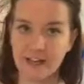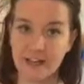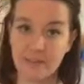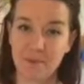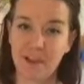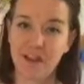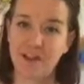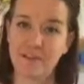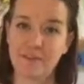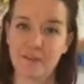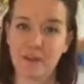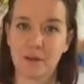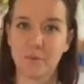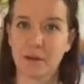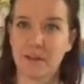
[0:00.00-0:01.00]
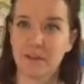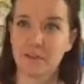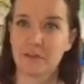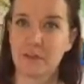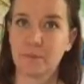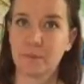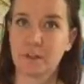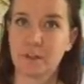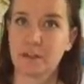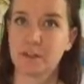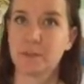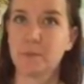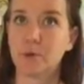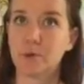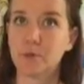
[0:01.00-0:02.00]
and I'm playing around with that at
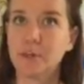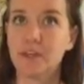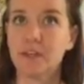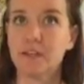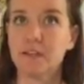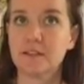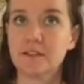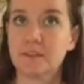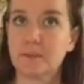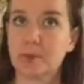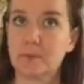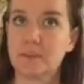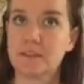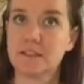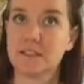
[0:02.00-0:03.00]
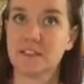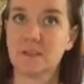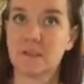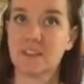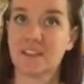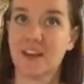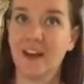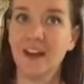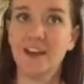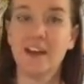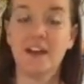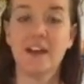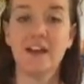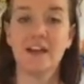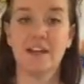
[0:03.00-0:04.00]
the moment and experimenting with that.
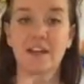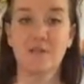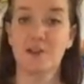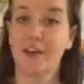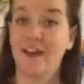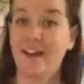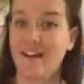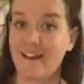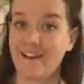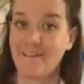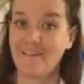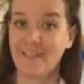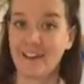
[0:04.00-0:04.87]
If you have